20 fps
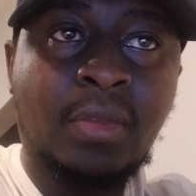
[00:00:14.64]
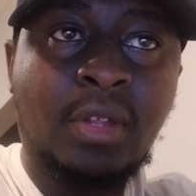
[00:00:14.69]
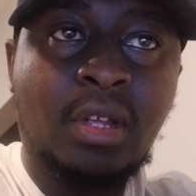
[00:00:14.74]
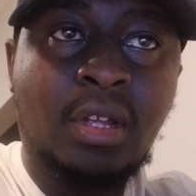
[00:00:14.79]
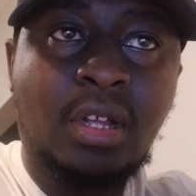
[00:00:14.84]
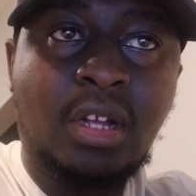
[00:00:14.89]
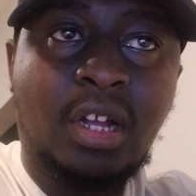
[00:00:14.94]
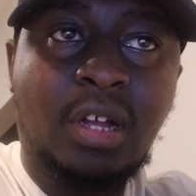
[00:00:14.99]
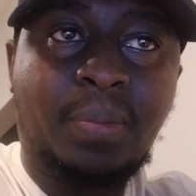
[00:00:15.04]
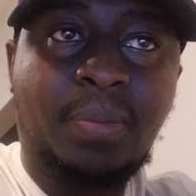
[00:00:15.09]

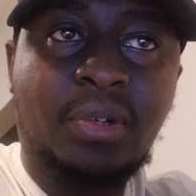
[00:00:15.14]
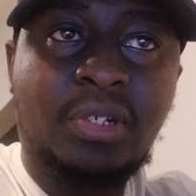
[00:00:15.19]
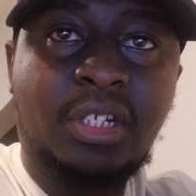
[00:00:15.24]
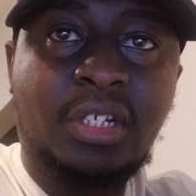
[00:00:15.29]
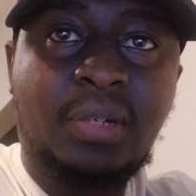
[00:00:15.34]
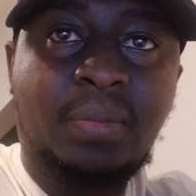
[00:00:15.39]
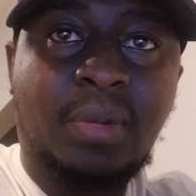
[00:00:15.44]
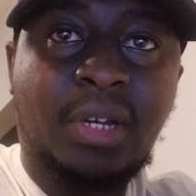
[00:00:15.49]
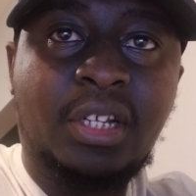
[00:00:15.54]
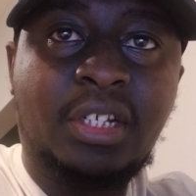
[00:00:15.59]
A
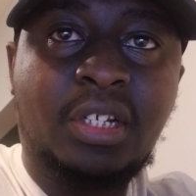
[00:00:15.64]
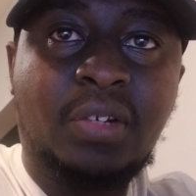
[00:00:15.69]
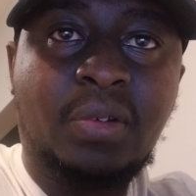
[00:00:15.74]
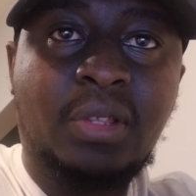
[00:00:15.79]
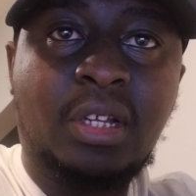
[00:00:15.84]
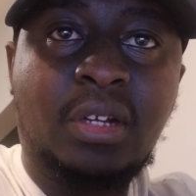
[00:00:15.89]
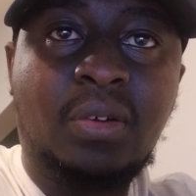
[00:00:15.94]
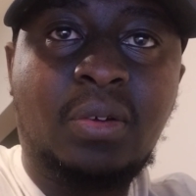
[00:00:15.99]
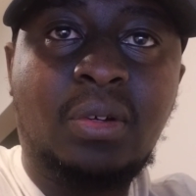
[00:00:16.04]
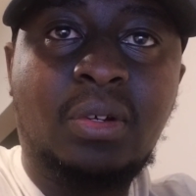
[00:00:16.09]
project manager with
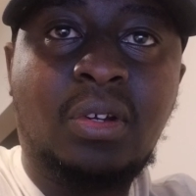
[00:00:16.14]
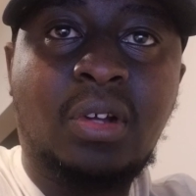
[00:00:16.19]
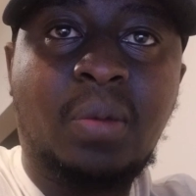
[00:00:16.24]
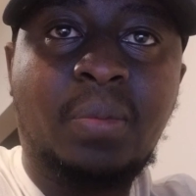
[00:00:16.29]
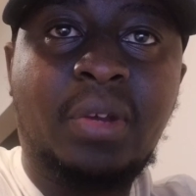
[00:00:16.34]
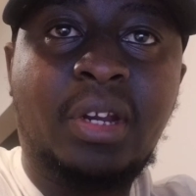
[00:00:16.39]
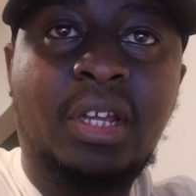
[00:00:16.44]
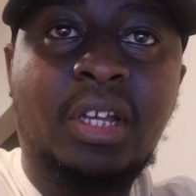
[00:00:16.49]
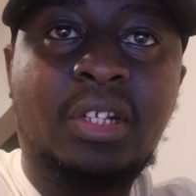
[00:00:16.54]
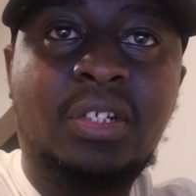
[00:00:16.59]
a good
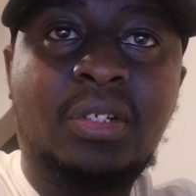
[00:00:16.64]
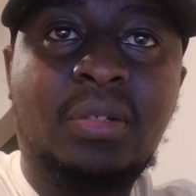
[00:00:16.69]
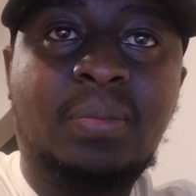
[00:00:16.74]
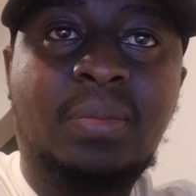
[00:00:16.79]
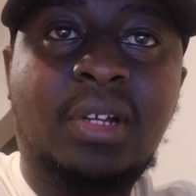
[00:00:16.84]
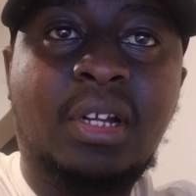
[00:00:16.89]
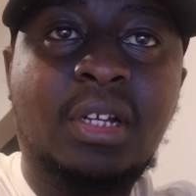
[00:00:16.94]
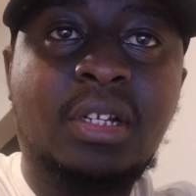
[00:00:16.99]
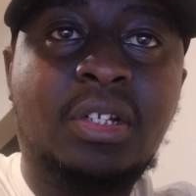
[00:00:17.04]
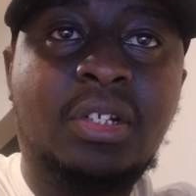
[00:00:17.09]
communication
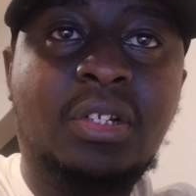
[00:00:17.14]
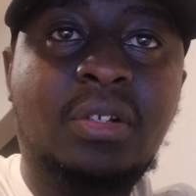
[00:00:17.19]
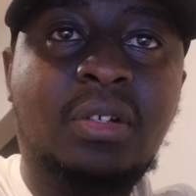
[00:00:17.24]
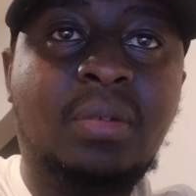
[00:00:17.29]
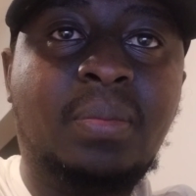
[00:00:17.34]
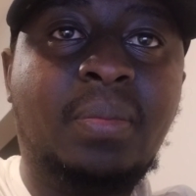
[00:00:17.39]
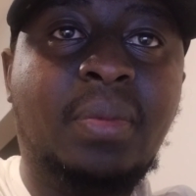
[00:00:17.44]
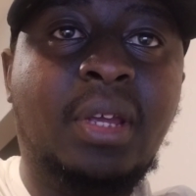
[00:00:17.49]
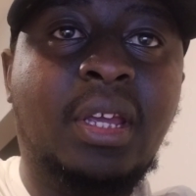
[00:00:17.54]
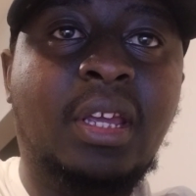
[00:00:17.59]
plan
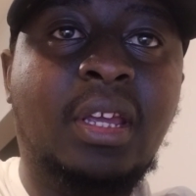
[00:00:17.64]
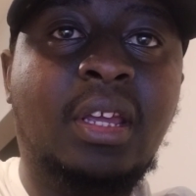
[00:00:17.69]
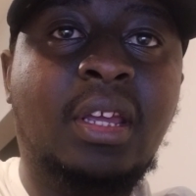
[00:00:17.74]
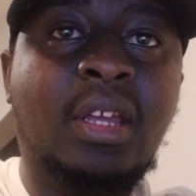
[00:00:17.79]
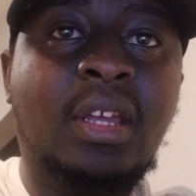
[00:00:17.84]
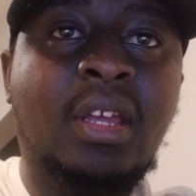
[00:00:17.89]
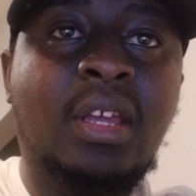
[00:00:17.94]
should be